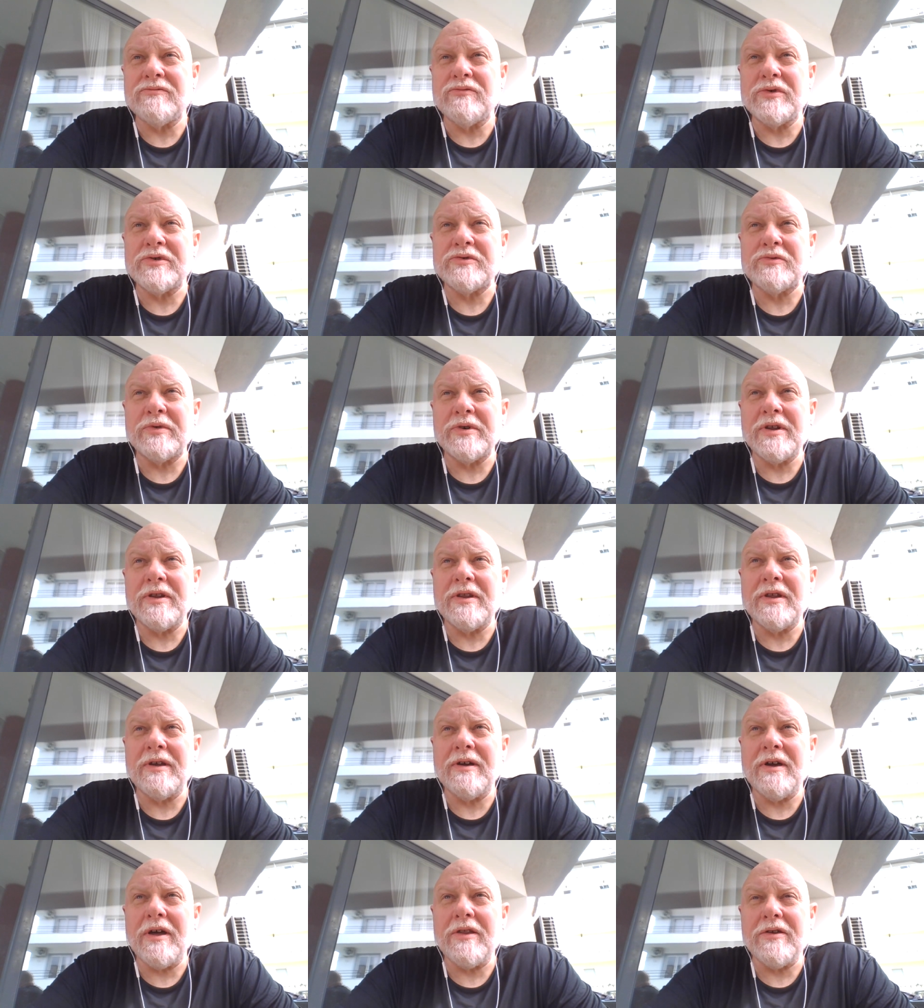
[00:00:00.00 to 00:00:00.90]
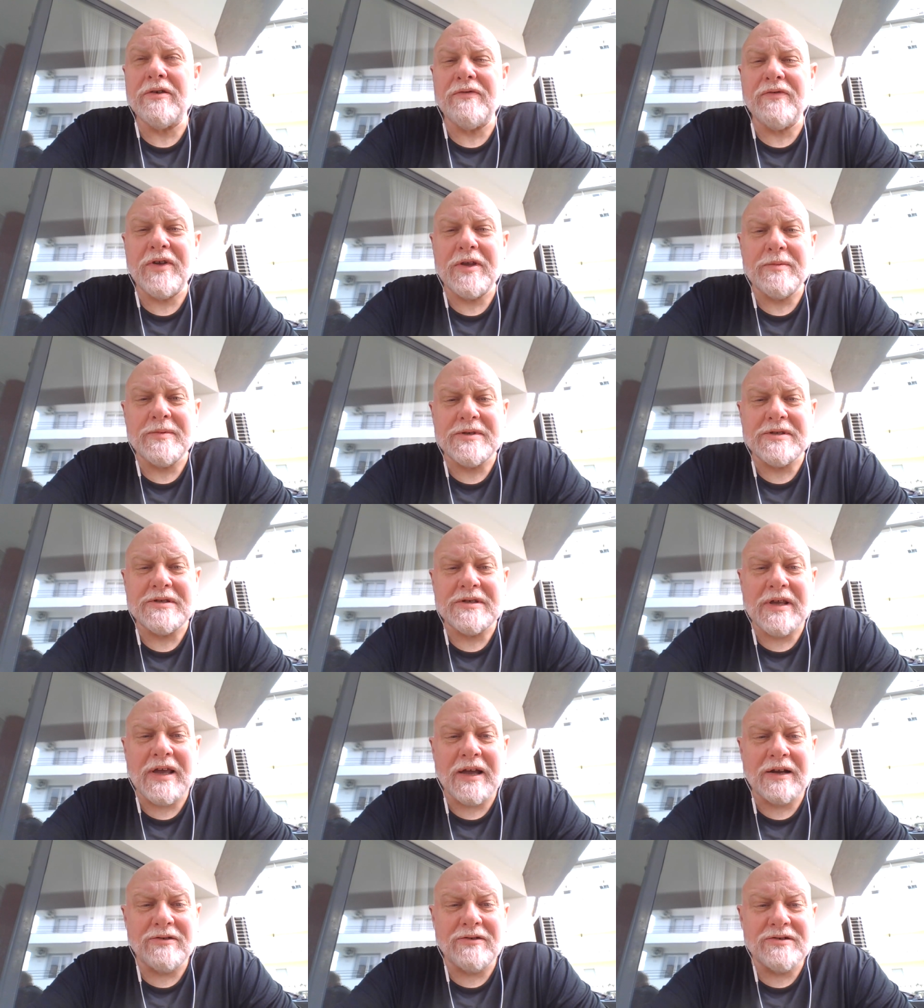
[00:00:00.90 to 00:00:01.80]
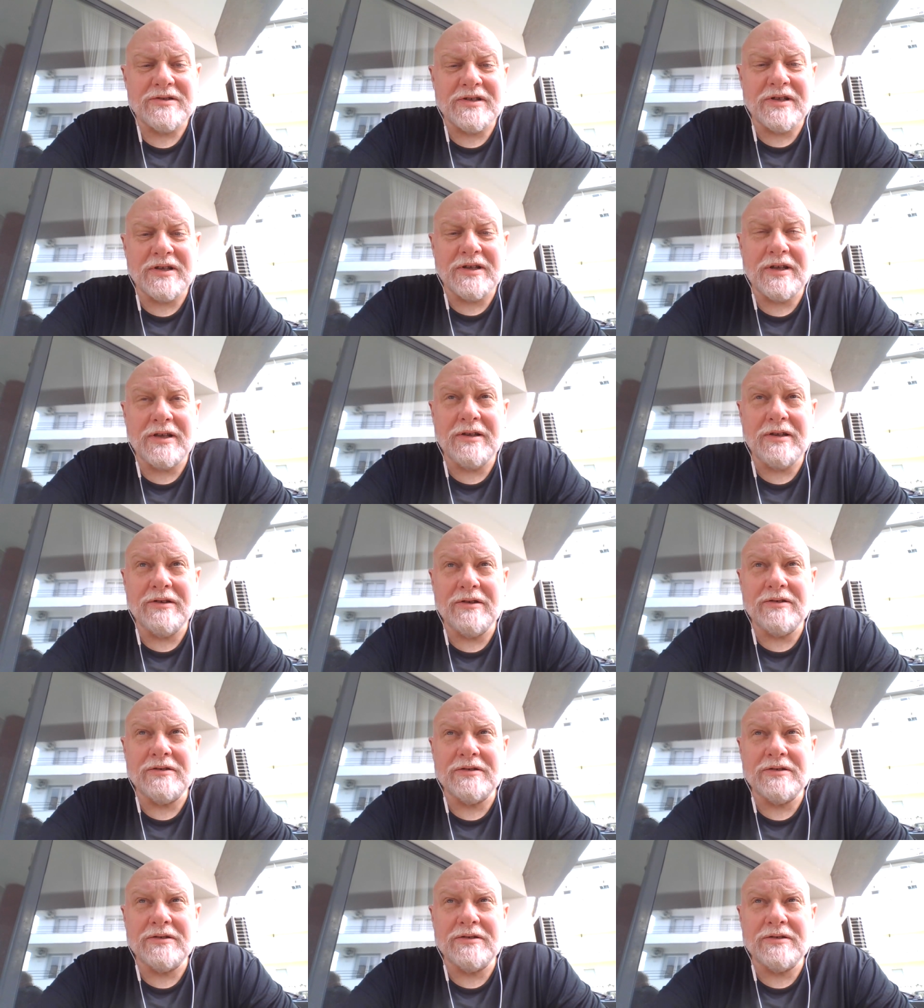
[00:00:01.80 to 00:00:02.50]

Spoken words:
was one of the other famous actors that he